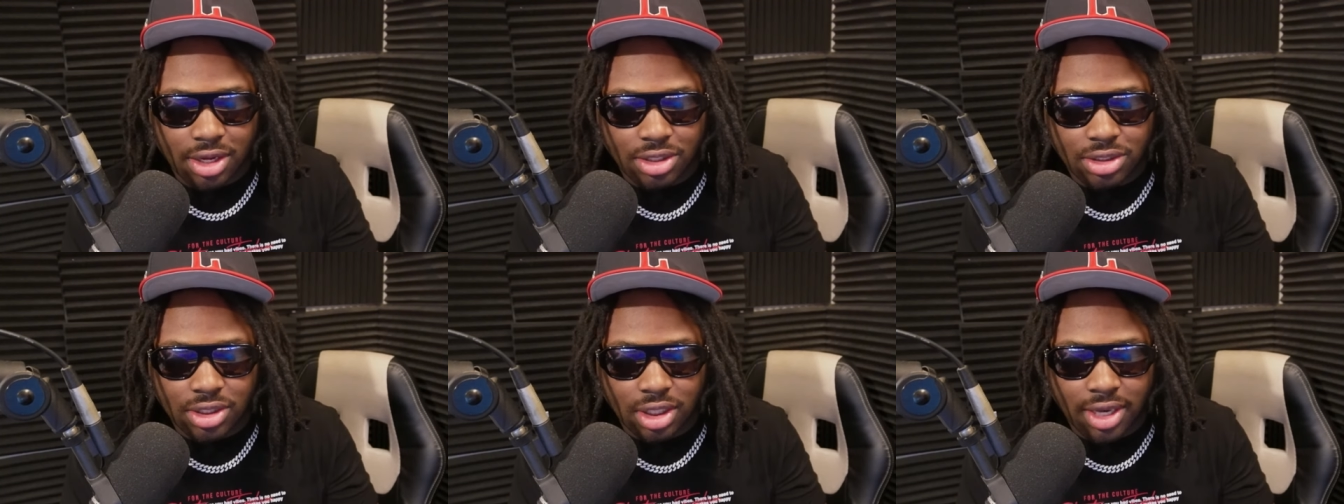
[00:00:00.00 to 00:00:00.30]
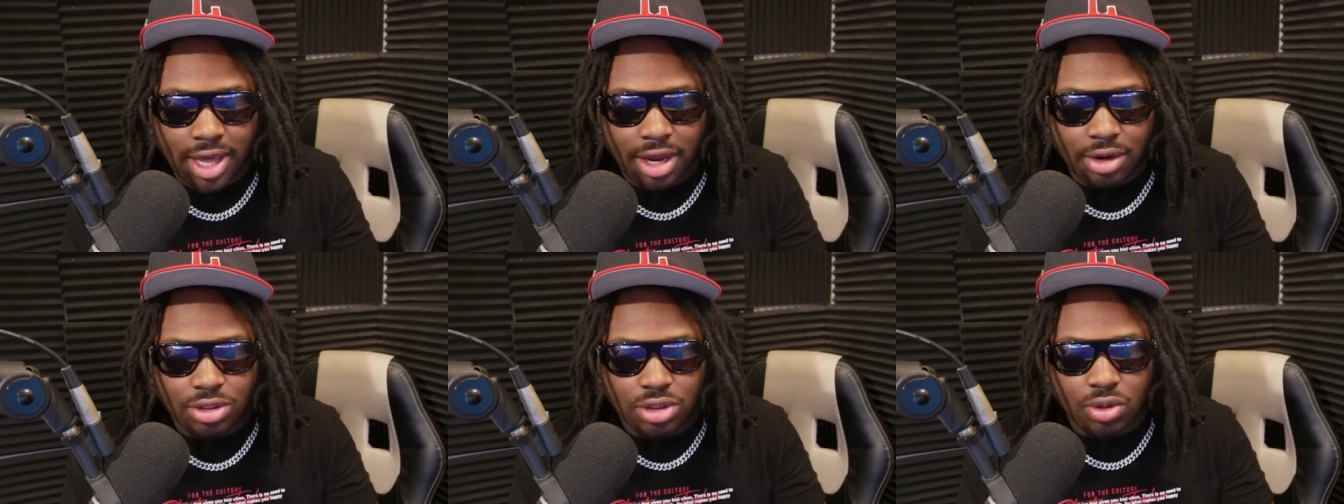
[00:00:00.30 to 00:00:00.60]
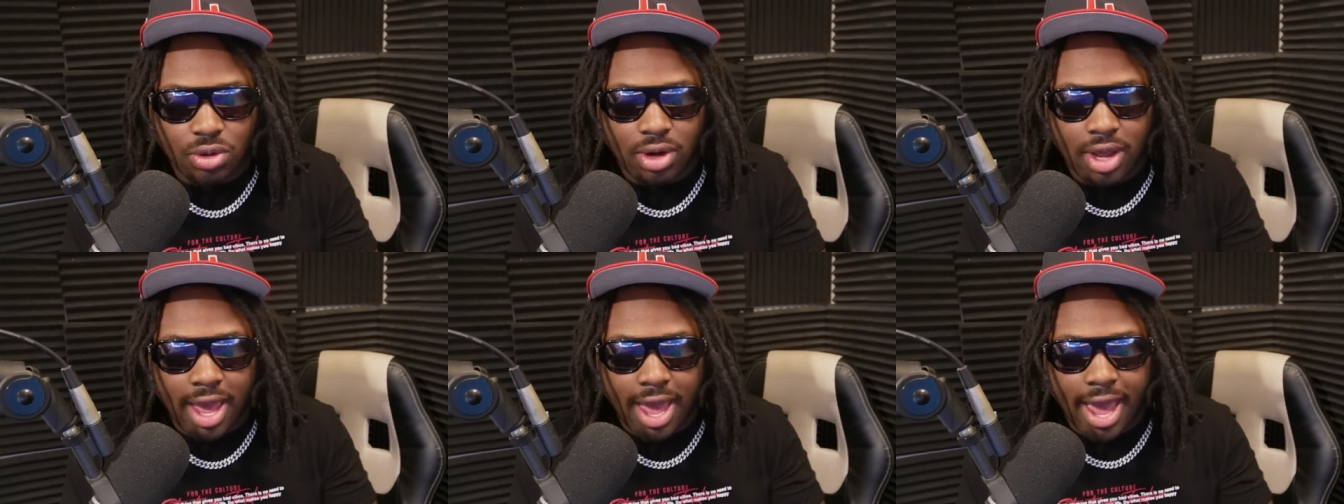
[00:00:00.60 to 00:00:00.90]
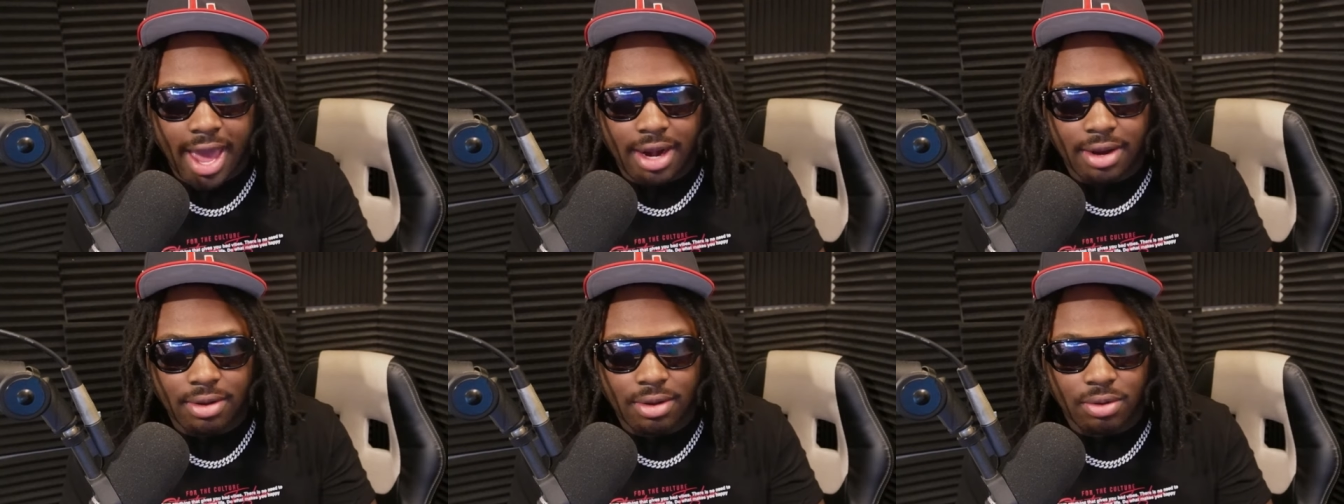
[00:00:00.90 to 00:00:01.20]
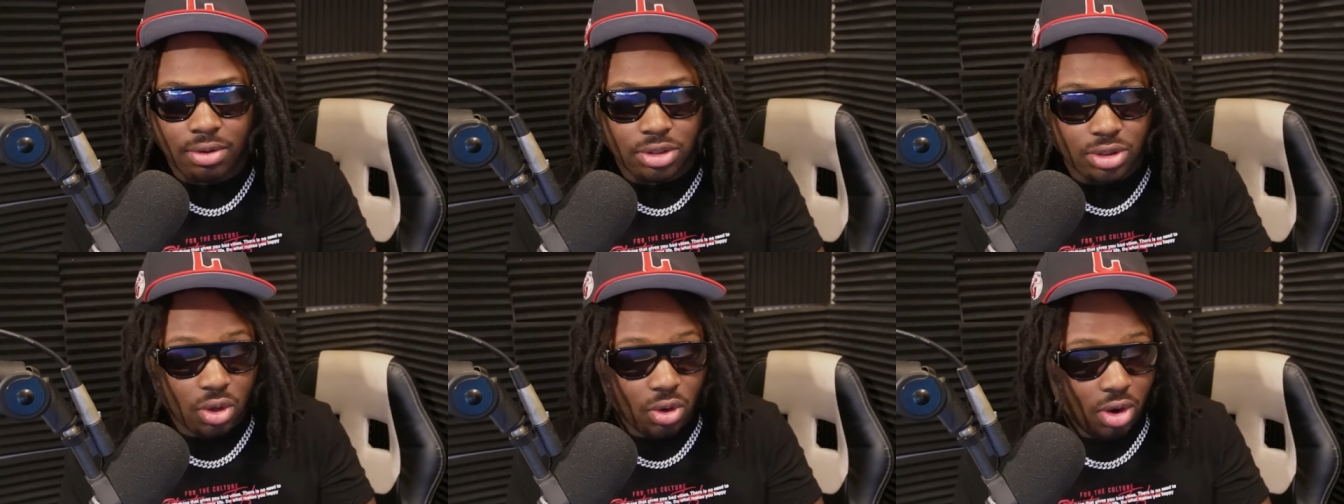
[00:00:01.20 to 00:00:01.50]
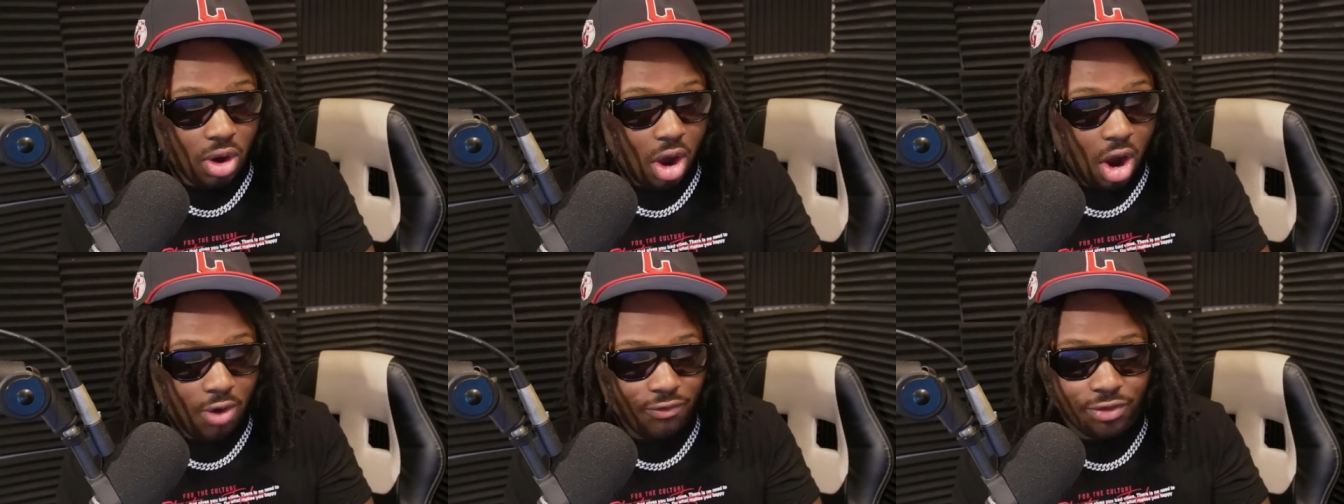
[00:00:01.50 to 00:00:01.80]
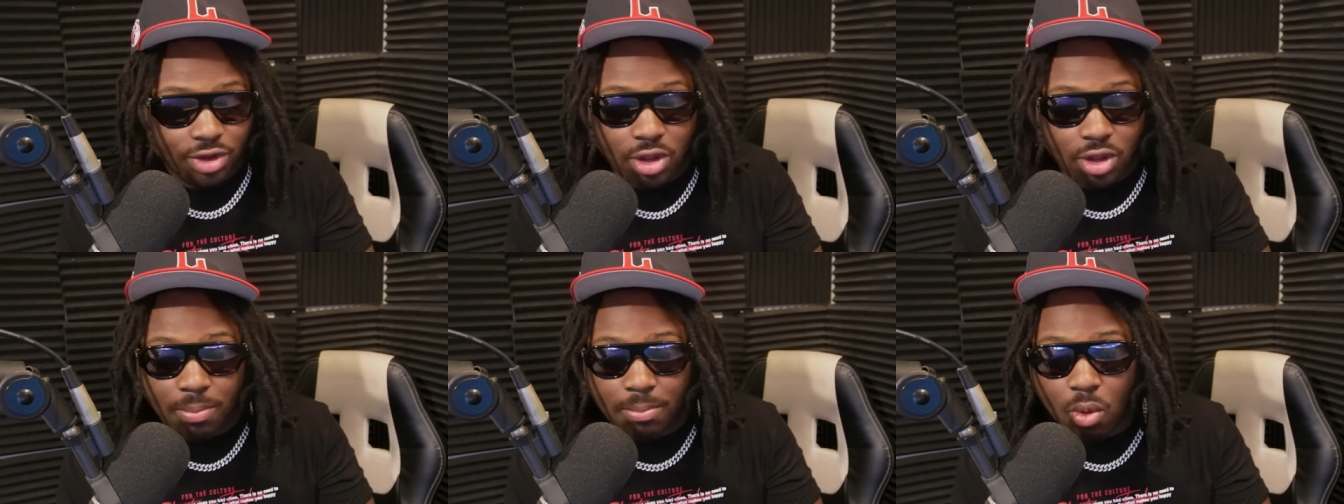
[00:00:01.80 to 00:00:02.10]
The Lakers was going to offer
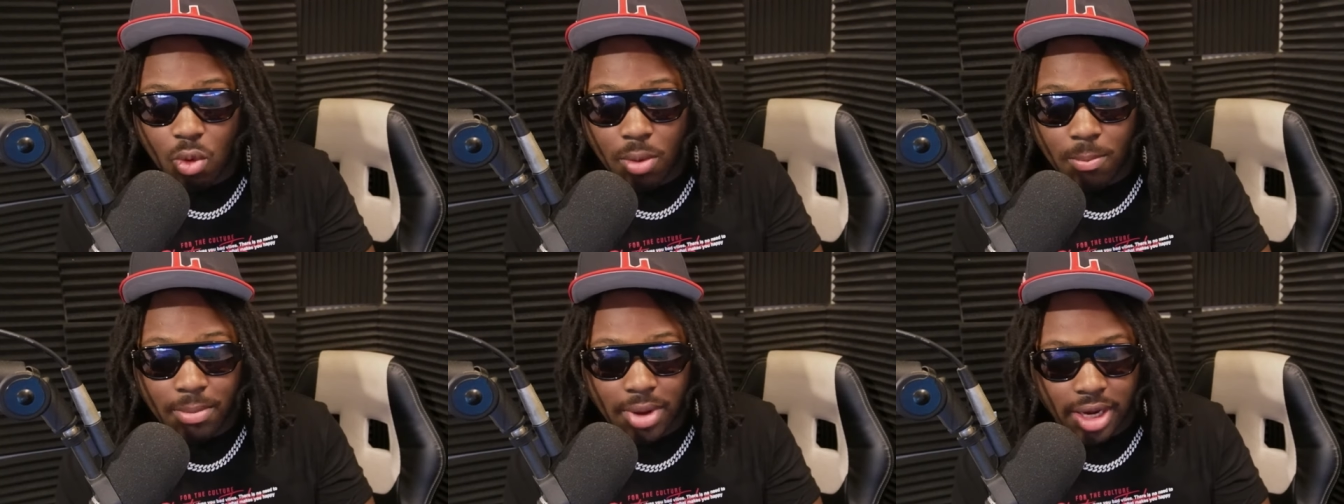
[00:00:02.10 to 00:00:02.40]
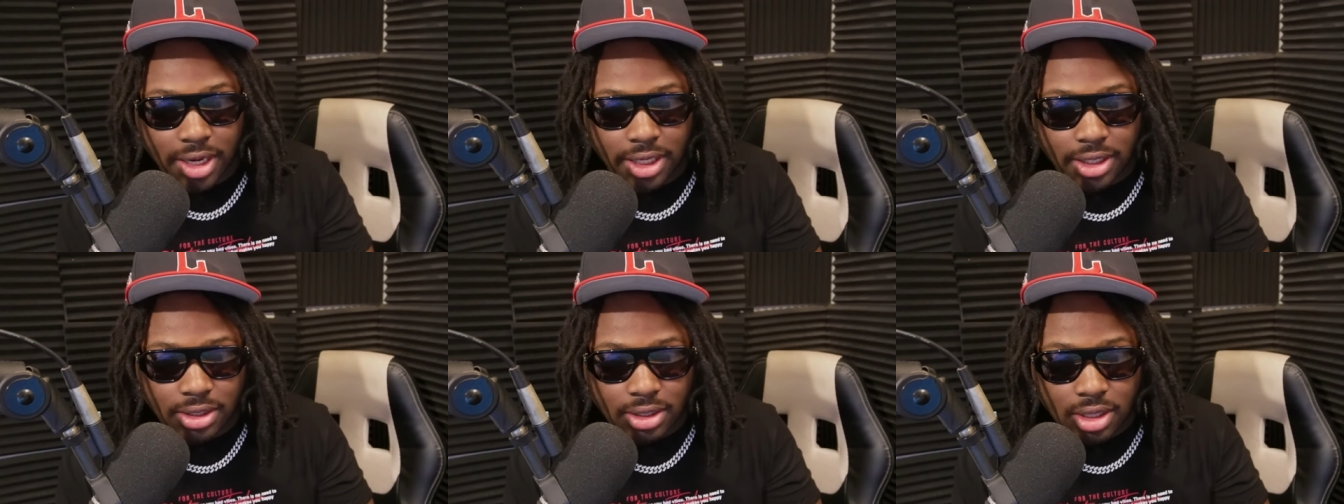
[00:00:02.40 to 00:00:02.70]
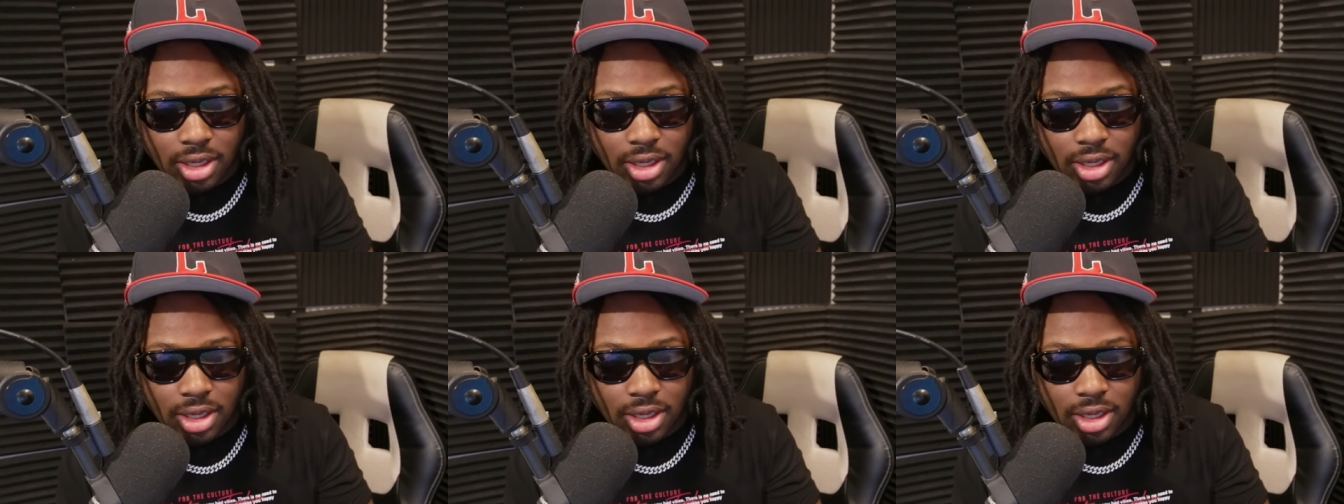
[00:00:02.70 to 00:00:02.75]
him more money,